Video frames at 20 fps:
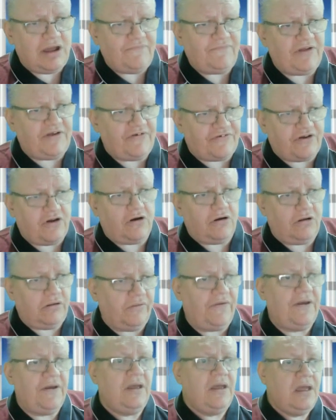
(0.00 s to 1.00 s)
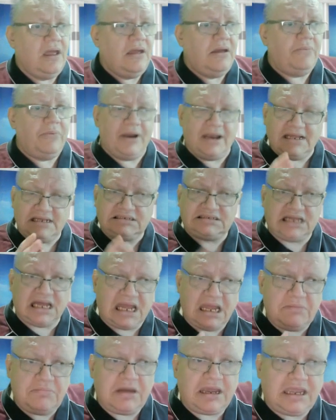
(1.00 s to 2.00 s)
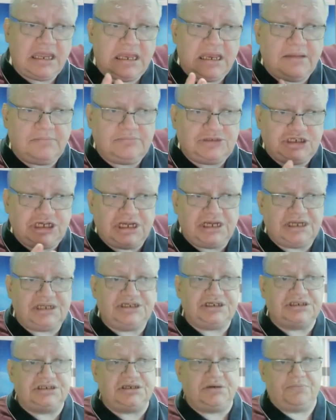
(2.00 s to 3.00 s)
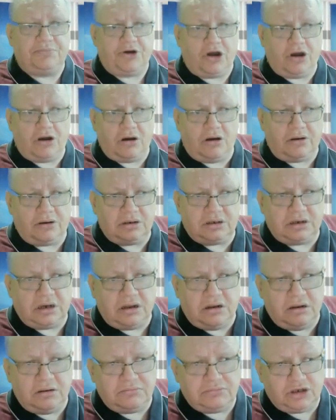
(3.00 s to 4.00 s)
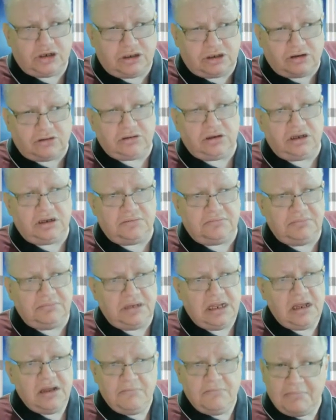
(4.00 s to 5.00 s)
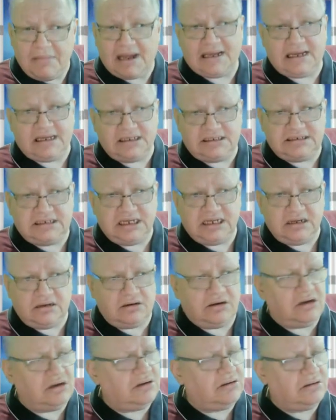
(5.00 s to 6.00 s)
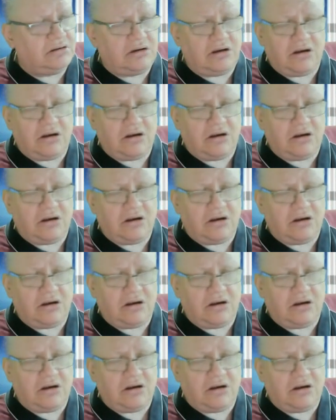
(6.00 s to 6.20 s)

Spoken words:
or whatever it's called. When he started making them changes and brought on McAtee and